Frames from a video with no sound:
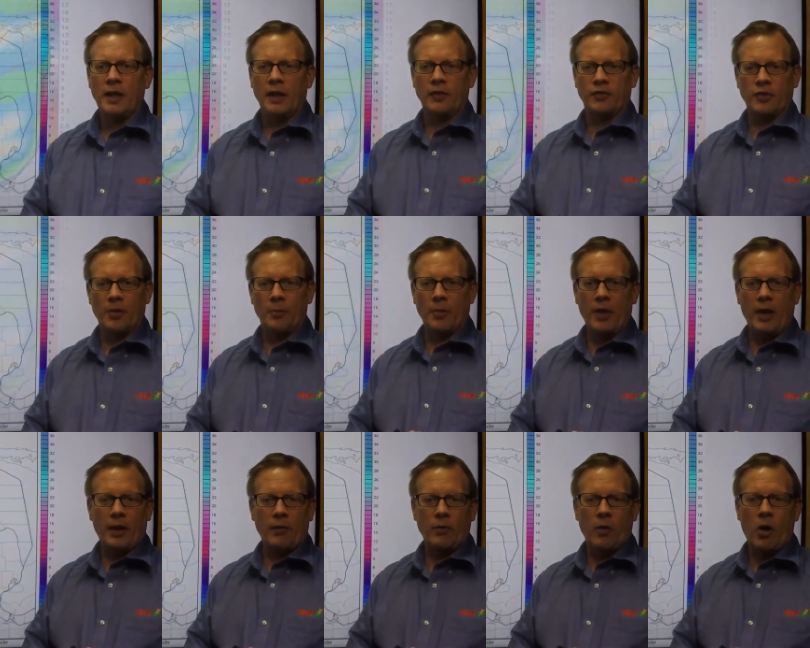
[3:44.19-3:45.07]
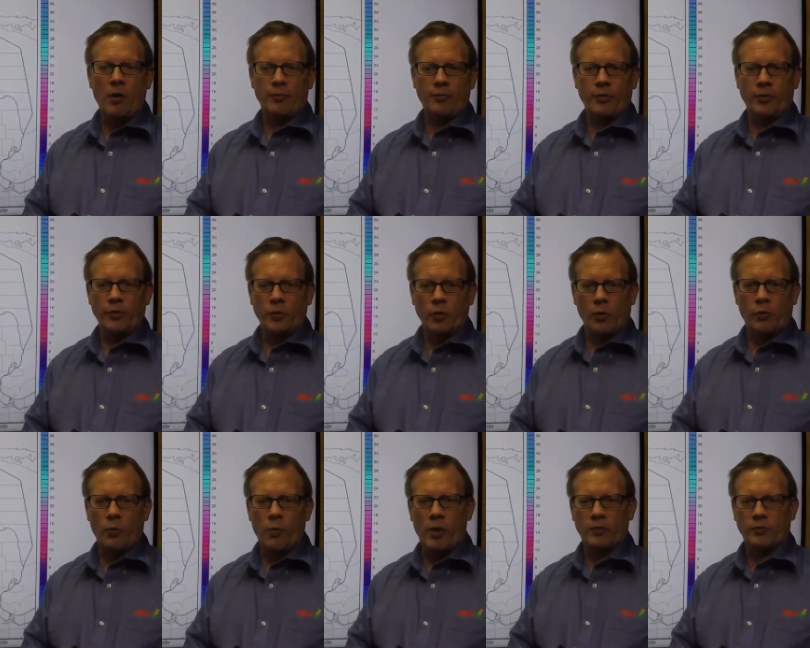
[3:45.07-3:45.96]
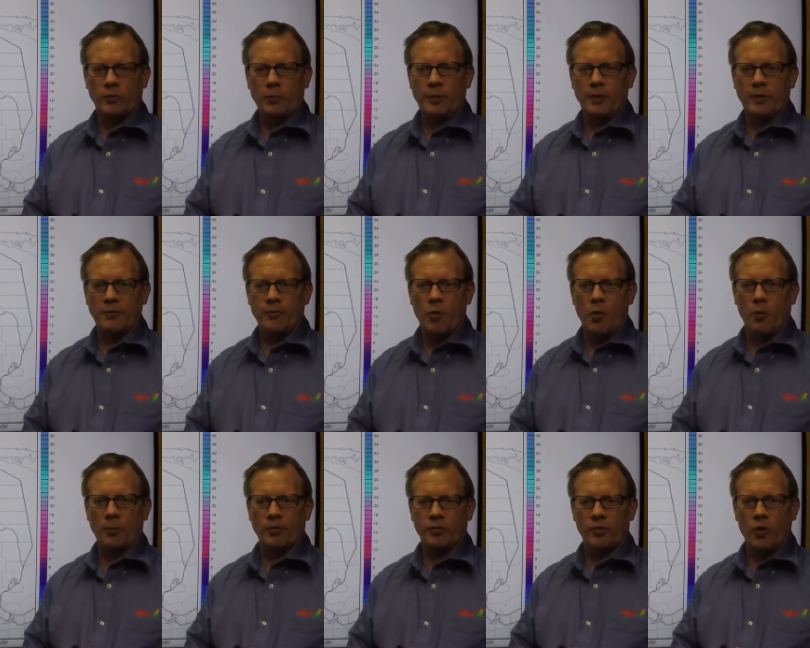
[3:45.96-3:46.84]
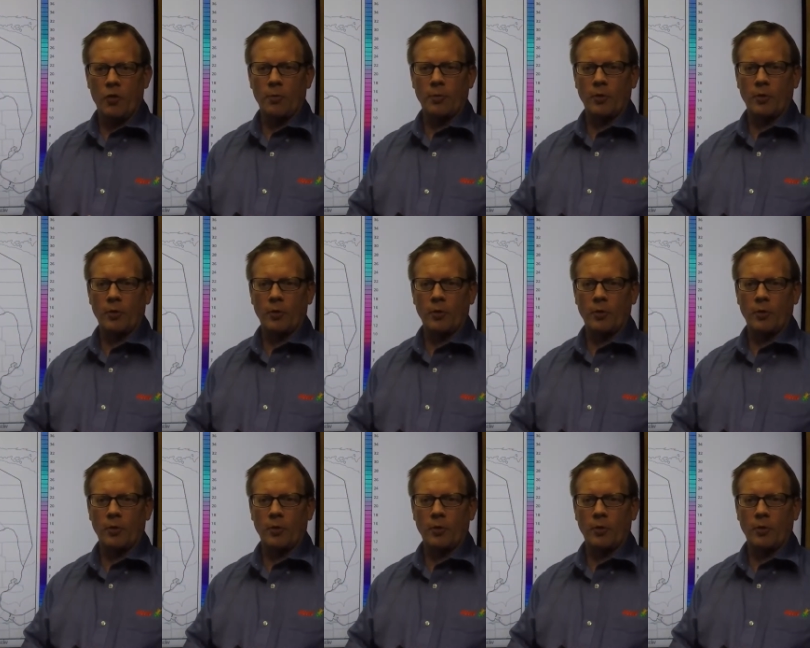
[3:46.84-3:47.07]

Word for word: and some of that off to the northwest will be in the form of snow.